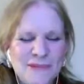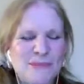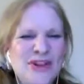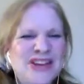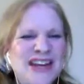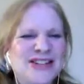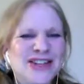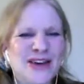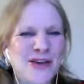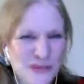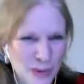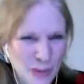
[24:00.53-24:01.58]
but it's
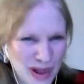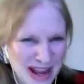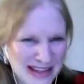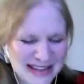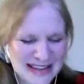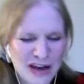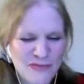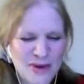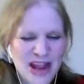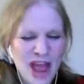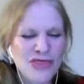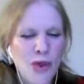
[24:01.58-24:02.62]
of the plant itself,
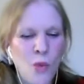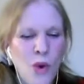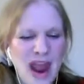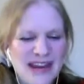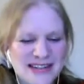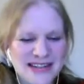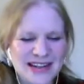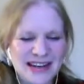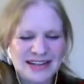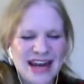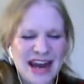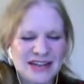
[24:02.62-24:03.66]
but the waste
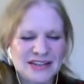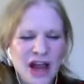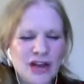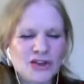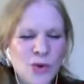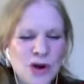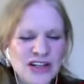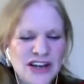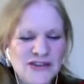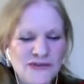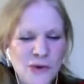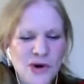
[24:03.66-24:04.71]
takes
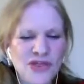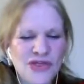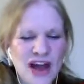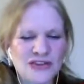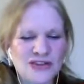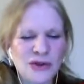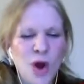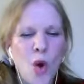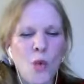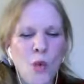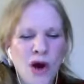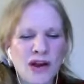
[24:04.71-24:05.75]

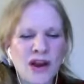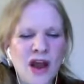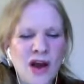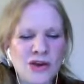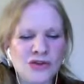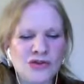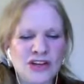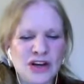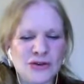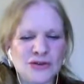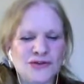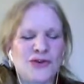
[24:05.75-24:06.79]
24,100
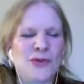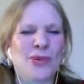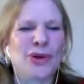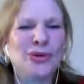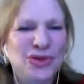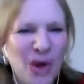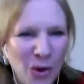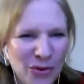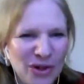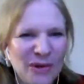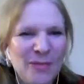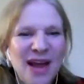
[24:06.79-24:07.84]
years for
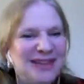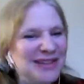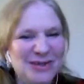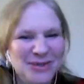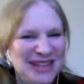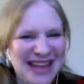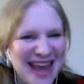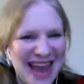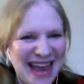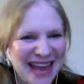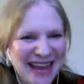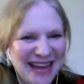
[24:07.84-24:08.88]
plutonium to
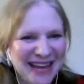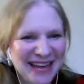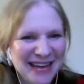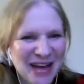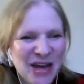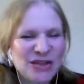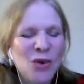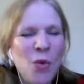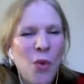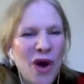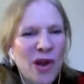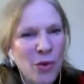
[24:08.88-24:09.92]
decay. So
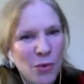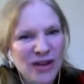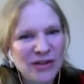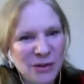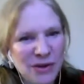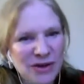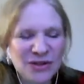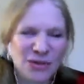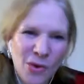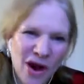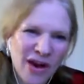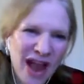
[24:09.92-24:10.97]
what are we doing
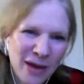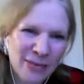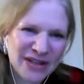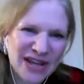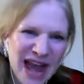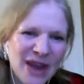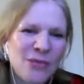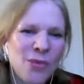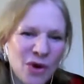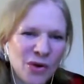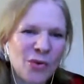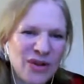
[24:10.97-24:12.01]
to our habitat, and
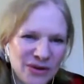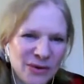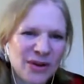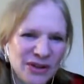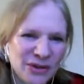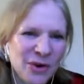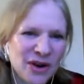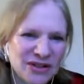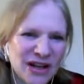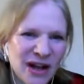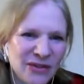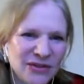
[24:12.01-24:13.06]
what are we doing to
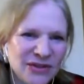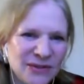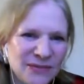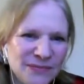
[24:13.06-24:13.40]
ourselves?